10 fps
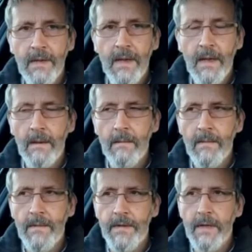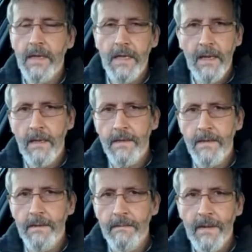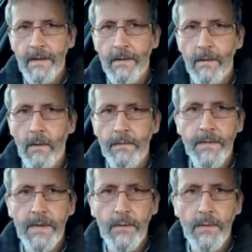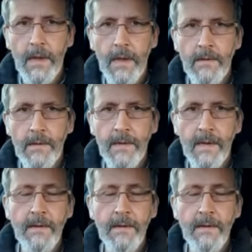the legality of the UK Union?